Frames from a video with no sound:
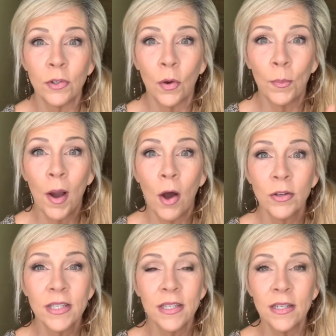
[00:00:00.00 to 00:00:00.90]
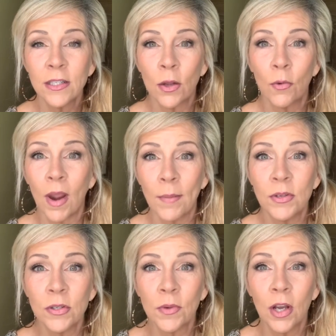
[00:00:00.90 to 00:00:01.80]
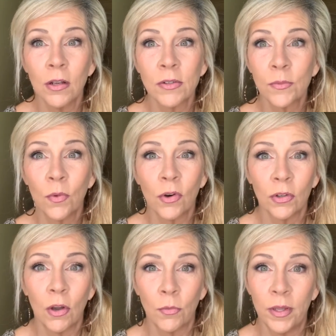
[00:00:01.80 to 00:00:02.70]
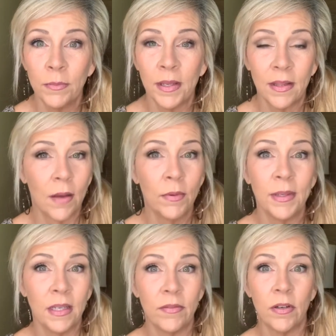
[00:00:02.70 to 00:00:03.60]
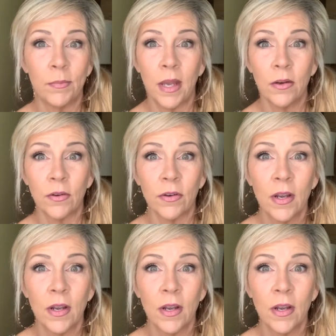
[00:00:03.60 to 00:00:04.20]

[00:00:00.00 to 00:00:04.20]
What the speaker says: Pause this, go grab you some colors and work along with me. That would be even better.